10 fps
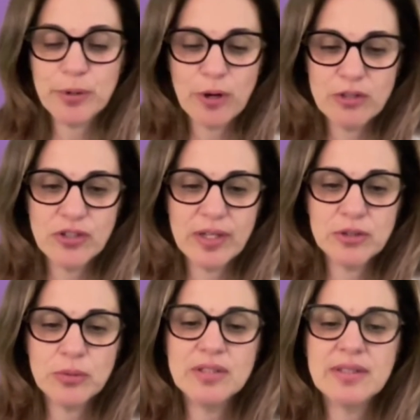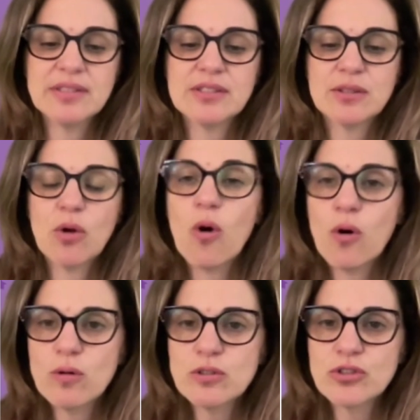project, with this
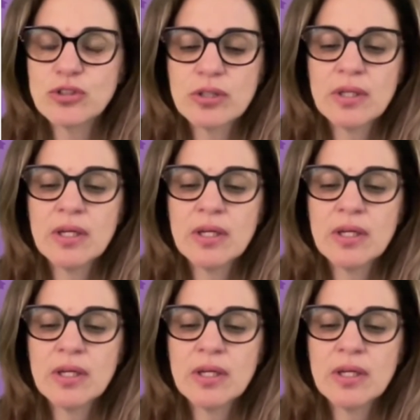coached,